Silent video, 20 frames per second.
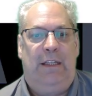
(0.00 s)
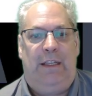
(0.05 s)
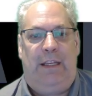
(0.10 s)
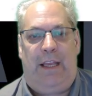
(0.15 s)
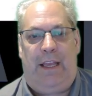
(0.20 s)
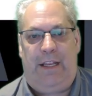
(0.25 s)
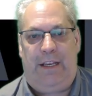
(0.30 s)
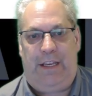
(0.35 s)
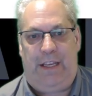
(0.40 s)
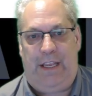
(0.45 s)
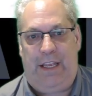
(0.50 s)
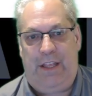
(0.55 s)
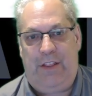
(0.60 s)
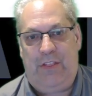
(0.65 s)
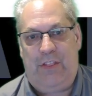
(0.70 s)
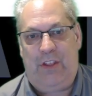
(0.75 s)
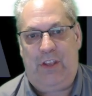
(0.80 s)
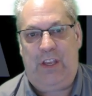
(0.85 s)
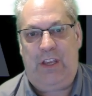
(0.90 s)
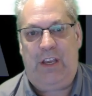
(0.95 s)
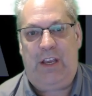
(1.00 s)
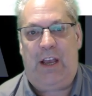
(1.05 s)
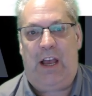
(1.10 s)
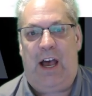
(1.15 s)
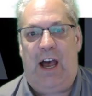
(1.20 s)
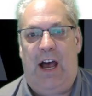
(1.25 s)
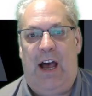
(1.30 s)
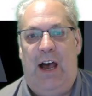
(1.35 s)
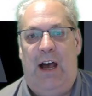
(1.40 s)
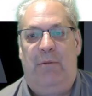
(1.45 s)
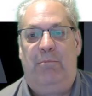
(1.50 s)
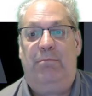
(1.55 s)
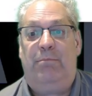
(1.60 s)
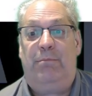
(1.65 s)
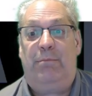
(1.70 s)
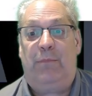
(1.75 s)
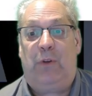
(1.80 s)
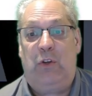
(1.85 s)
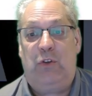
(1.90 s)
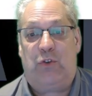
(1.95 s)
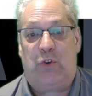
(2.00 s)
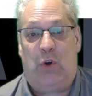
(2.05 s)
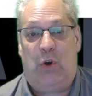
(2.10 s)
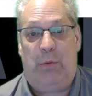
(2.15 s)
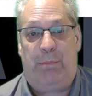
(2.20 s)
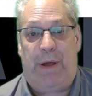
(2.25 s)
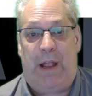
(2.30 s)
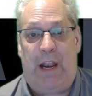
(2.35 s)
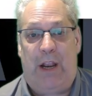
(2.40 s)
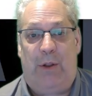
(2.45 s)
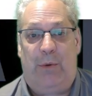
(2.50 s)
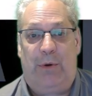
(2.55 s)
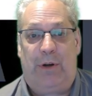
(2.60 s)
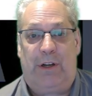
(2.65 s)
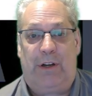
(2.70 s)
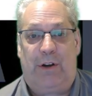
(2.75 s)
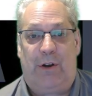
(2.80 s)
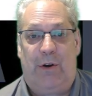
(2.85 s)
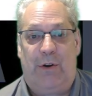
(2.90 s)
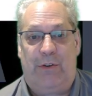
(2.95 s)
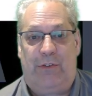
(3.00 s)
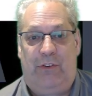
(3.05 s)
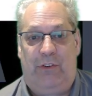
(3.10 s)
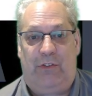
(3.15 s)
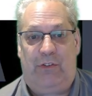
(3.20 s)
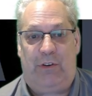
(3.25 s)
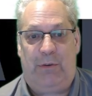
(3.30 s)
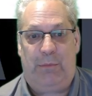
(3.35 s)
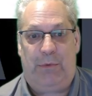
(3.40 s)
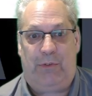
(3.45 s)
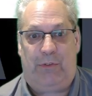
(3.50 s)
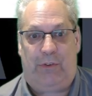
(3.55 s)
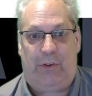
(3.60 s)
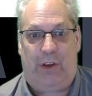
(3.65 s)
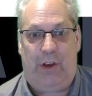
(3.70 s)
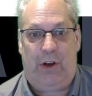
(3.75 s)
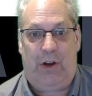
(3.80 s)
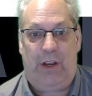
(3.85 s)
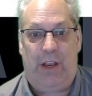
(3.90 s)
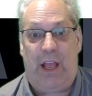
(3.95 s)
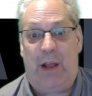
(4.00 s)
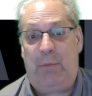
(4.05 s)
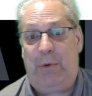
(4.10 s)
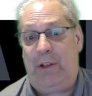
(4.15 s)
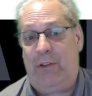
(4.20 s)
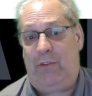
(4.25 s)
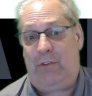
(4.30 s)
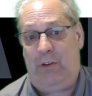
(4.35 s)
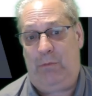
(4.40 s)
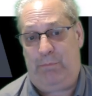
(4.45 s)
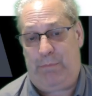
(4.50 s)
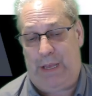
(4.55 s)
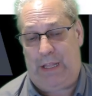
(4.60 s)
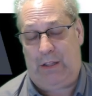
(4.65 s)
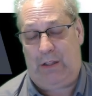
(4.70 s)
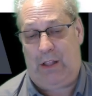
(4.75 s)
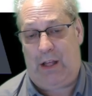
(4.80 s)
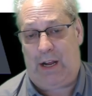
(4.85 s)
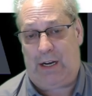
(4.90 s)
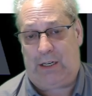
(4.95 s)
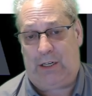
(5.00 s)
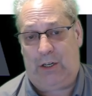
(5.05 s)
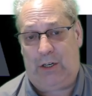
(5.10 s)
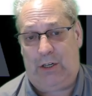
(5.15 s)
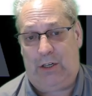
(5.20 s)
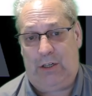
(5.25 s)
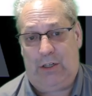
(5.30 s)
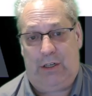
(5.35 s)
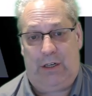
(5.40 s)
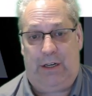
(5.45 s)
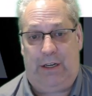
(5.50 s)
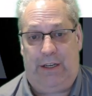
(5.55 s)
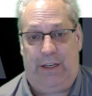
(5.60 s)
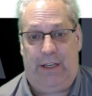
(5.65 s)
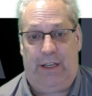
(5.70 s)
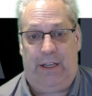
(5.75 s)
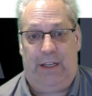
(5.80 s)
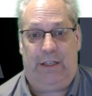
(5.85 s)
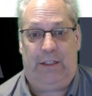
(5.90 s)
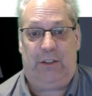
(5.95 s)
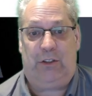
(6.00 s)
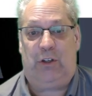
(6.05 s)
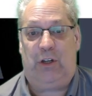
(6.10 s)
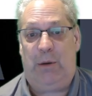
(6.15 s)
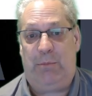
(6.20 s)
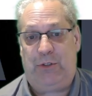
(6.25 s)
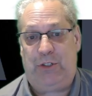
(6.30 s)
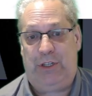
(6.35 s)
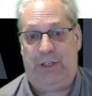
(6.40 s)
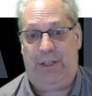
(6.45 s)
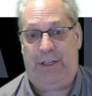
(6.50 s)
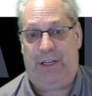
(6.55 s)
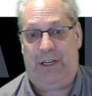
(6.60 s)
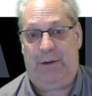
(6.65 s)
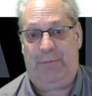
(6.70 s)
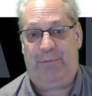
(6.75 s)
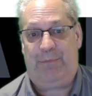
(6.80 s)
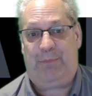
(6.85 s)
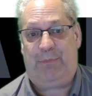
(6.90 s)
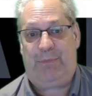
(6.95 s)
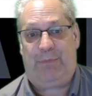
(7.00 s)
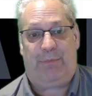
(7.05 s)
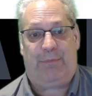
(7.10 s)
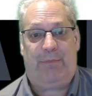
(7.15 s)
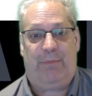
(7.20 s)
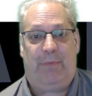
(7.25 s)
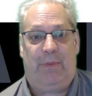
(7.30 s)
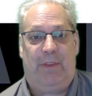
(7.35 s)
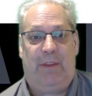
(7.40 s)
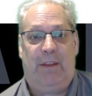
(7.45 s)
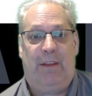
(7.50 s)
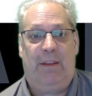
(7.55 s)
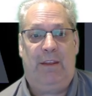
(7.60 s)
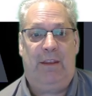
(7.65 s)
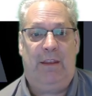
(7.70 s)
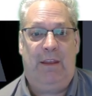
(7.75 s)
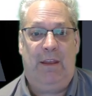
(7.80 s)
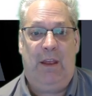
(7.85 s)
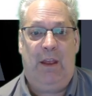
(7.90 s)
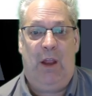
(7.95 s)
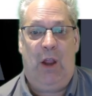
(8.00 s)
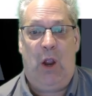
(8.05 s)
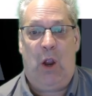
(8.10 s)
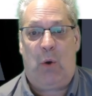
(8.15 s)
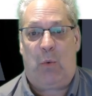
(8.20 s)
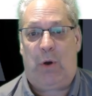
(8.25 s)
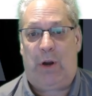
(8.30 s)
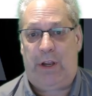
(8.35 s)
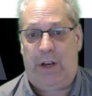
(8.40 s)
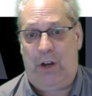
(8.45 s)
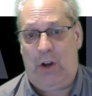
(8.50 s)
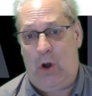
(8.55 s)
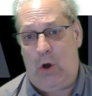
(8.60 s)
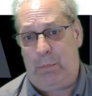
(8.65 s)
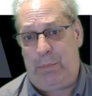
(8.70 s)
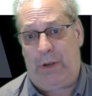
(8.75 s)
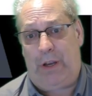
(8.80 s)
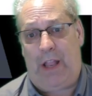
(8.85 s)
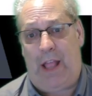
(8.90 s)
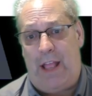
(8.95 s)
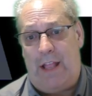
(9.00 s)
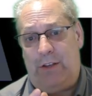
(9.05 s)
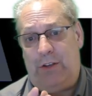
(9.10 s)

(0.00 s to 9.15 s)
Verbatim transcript: And in the um, control panel, we're going to go to System and Security, and we can see BitLocker encryption here. We're going to open, and